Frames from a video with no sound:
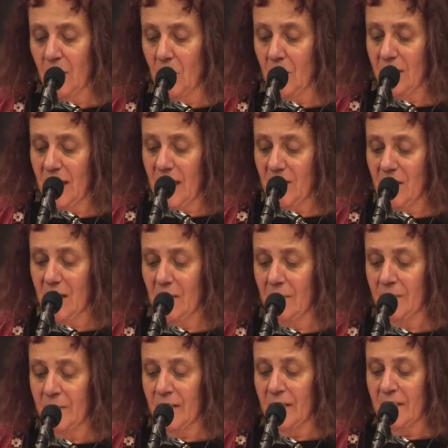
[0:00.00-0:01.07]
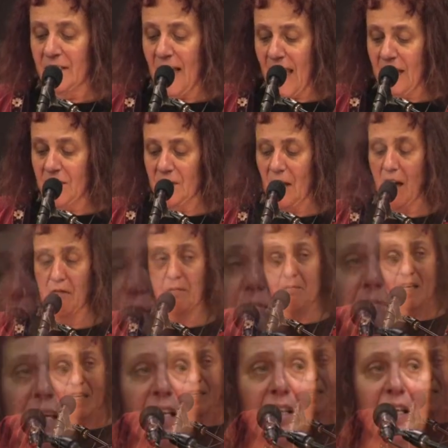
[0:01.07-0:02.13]
or even tens of
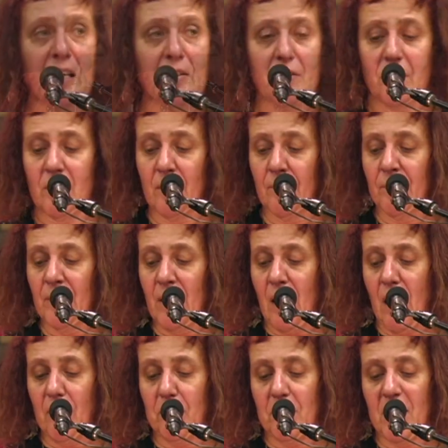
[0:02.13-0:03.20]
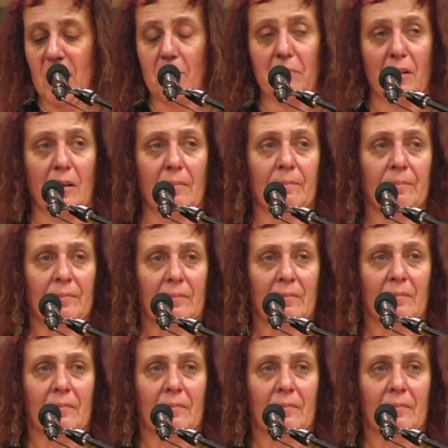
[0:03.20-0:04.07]
millions of people